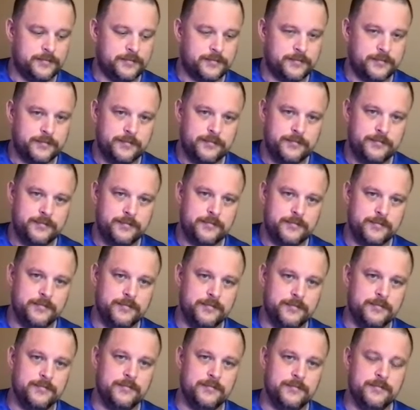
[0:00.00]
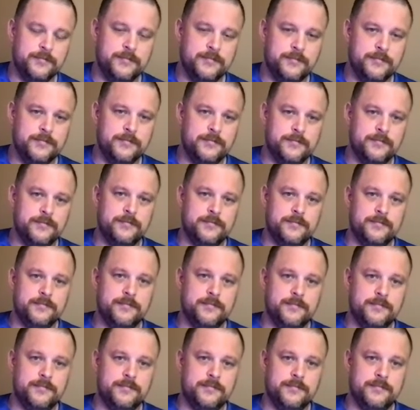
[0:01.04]

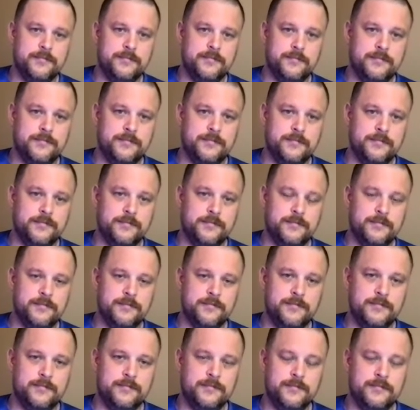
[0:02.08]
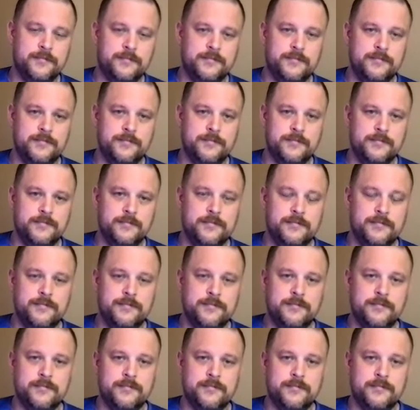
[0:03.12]
(not speaking)